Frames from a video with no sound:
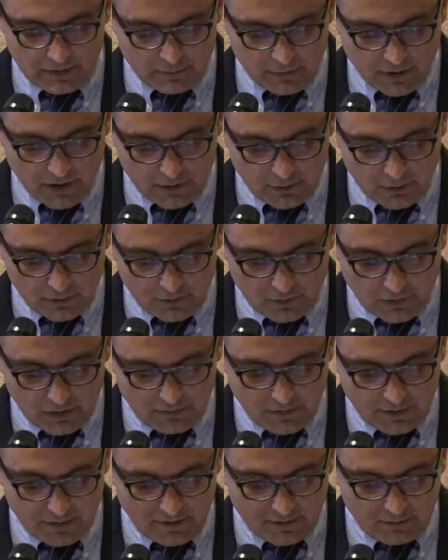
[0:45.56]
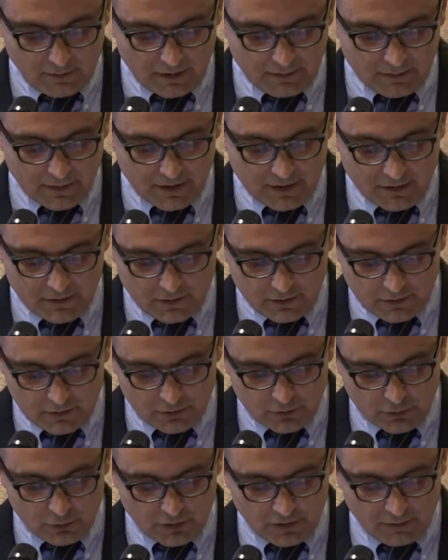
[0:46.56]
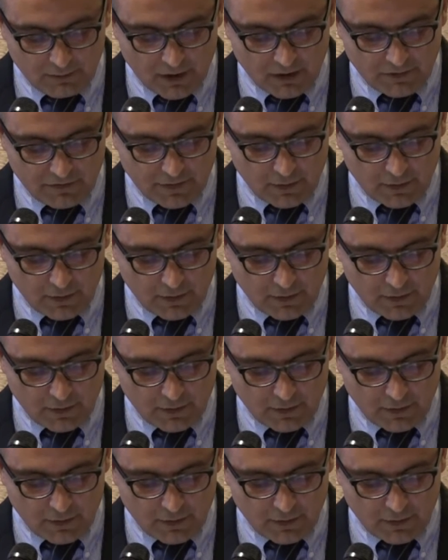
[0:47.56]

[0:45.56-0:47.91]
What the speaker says: Brian Osullivan is my mentor during my